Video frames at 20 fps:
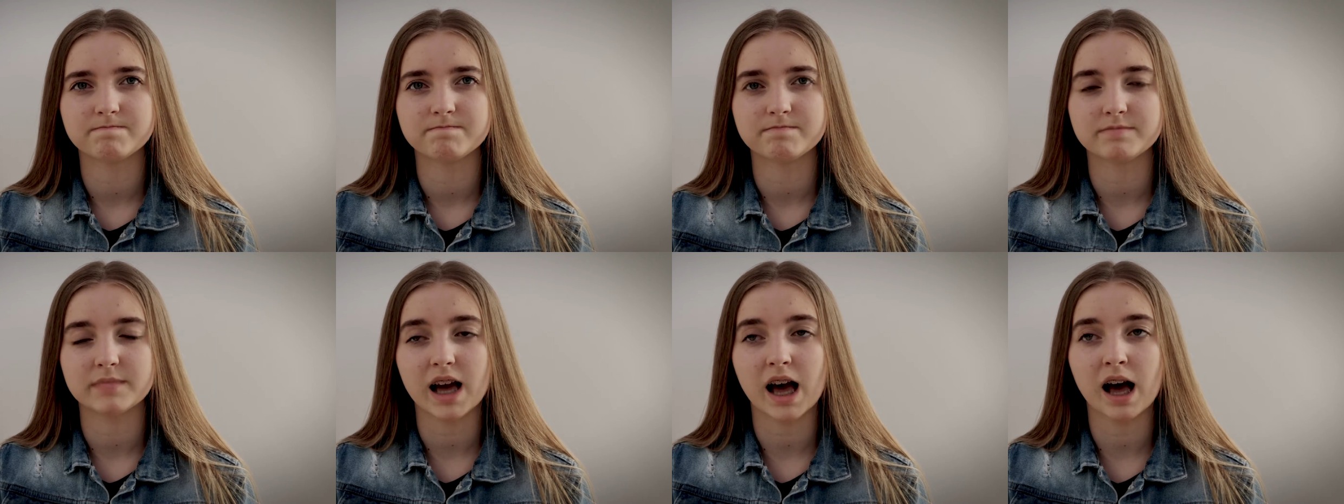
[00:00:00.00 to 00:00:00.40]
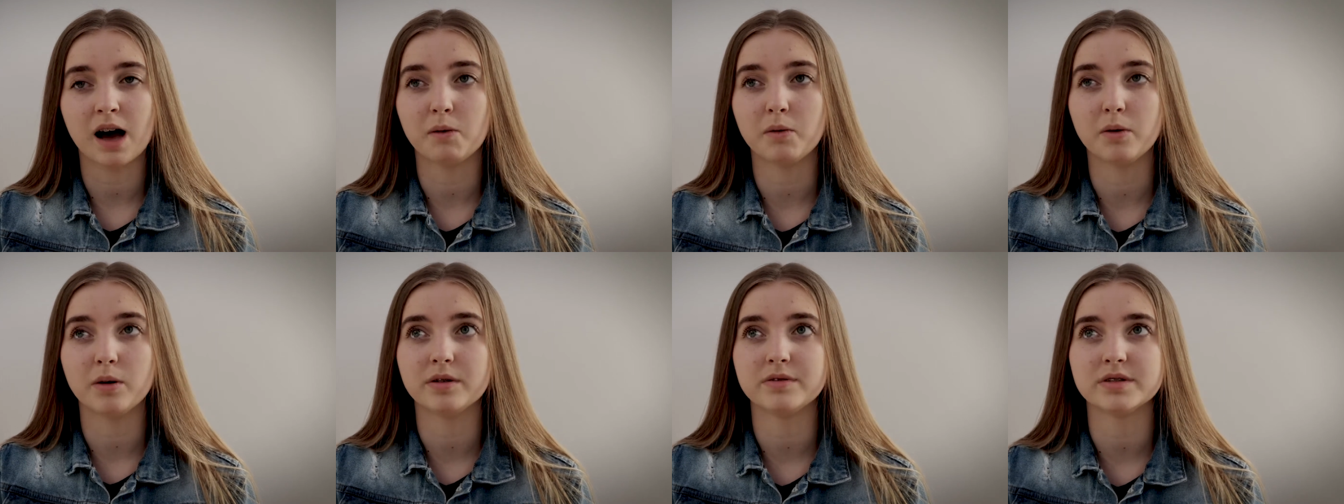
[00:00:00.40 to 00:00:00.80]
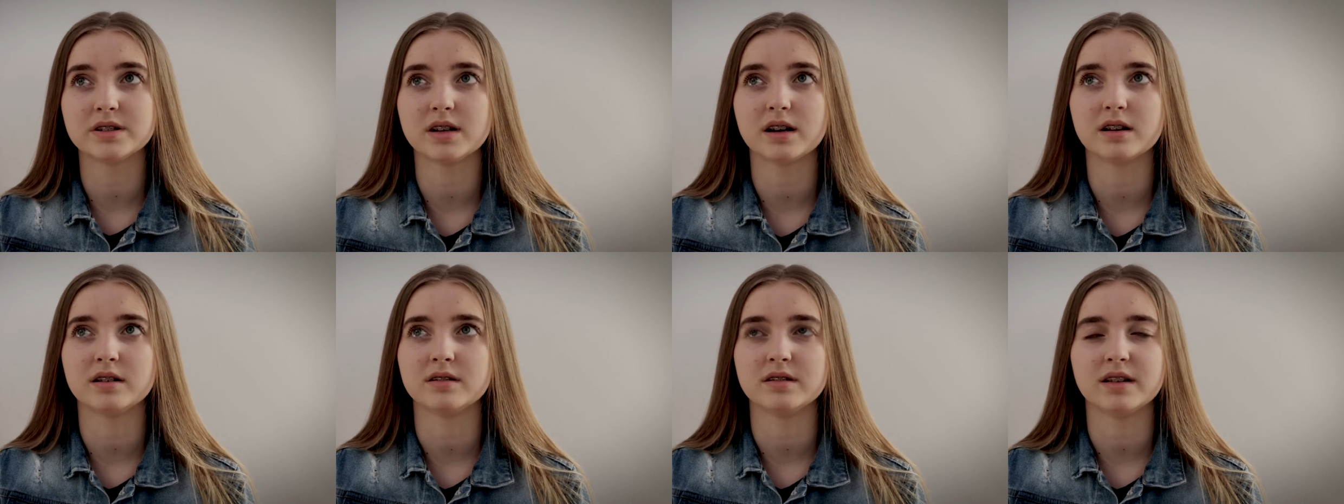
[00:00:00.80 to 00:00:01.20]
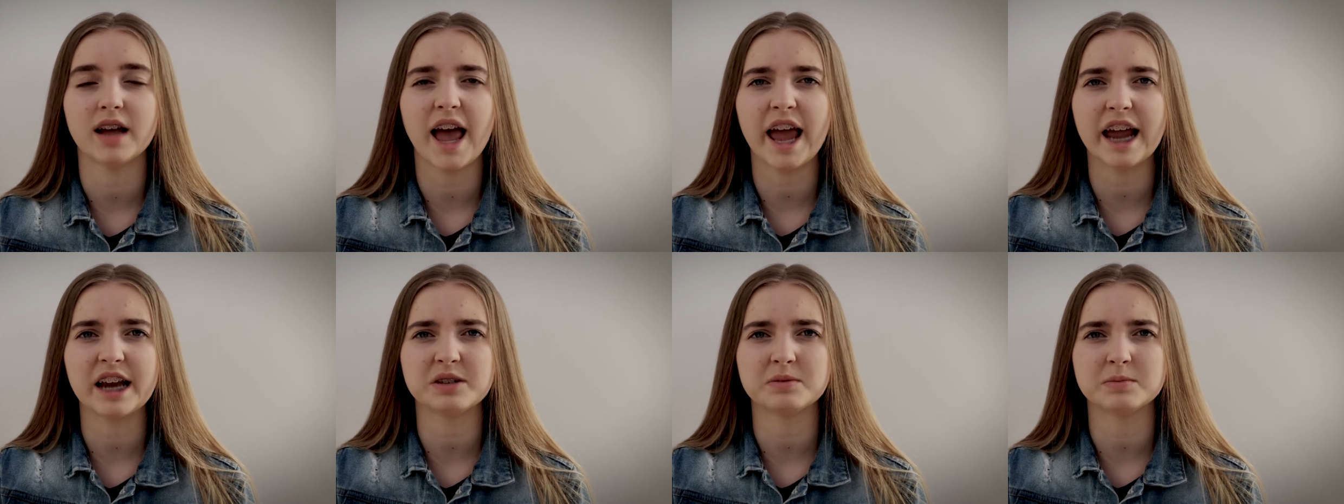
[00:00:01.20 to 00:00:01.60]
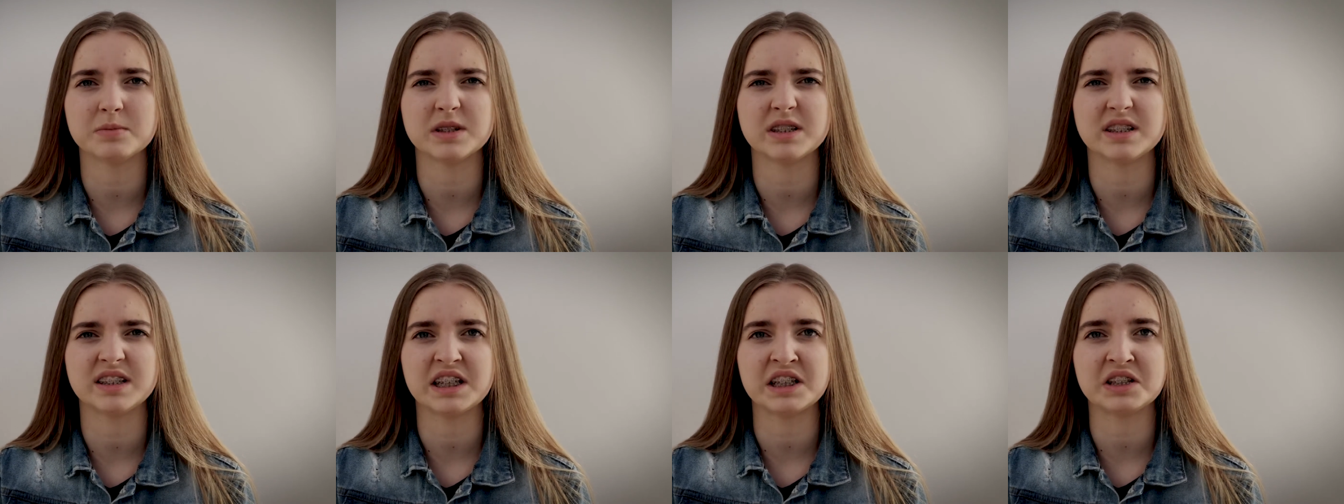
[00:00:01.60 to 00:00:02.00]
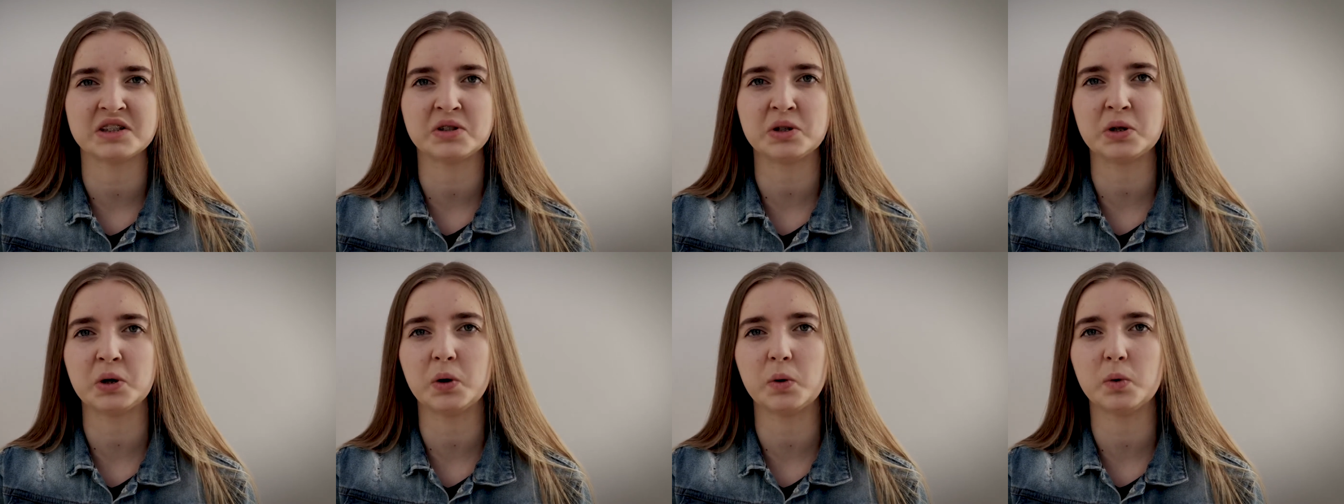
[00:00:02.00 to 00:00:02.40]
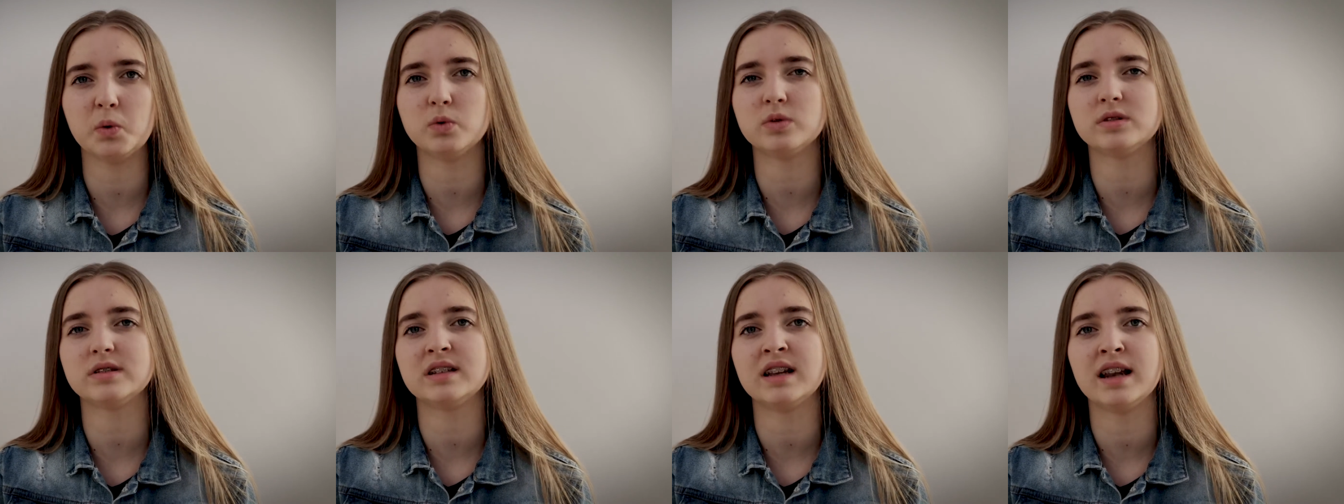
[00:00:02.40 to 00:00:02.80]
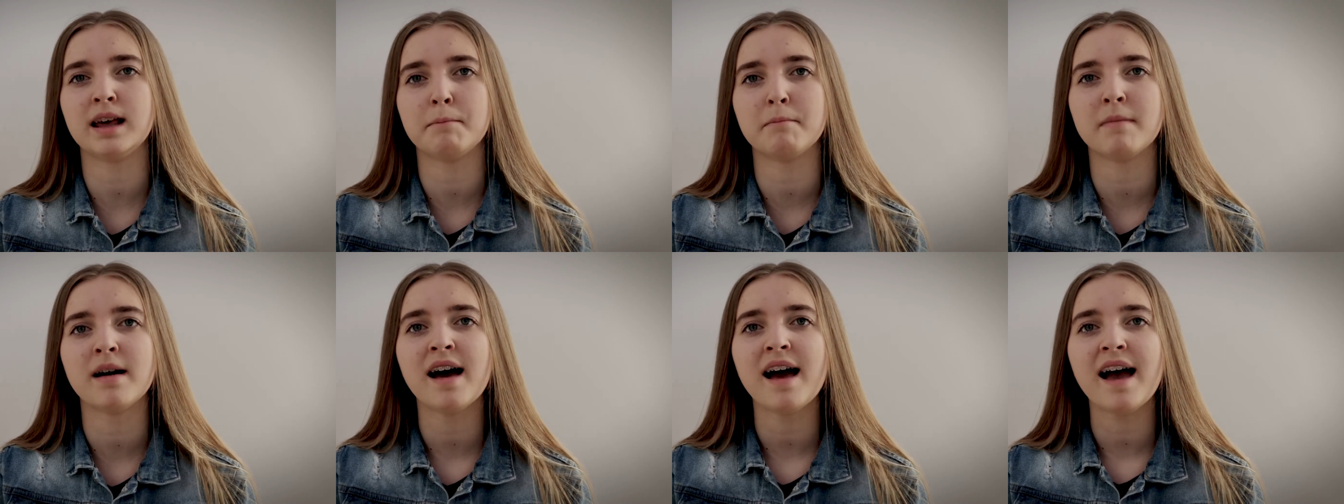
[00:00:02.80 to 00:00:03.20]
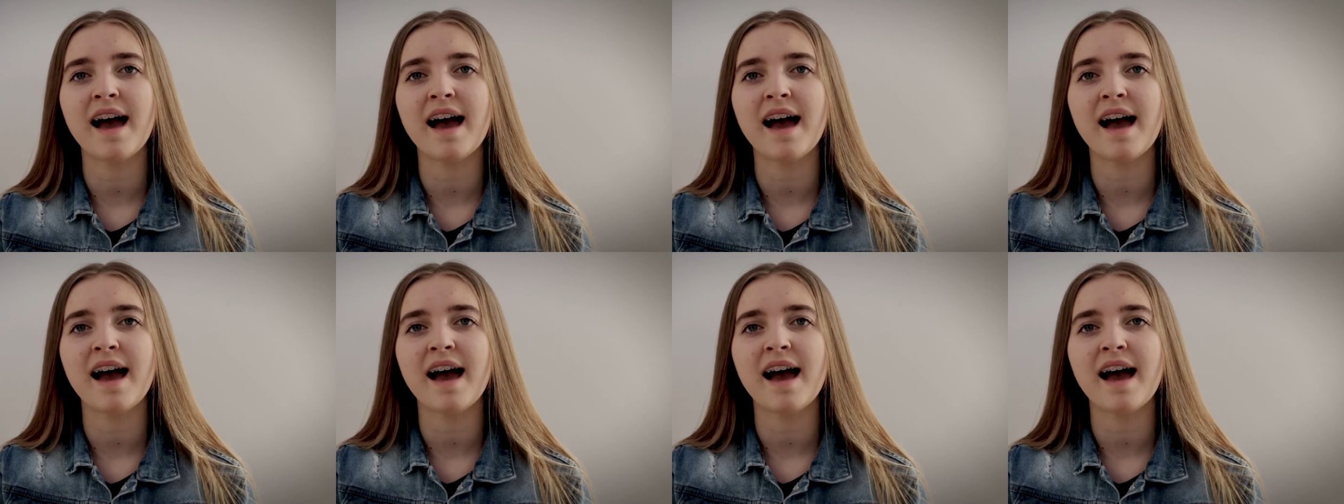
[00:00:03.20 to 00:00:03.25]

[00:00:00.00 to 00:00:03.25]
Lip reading: Now, all of a sudden, Aidan was this tall, slim,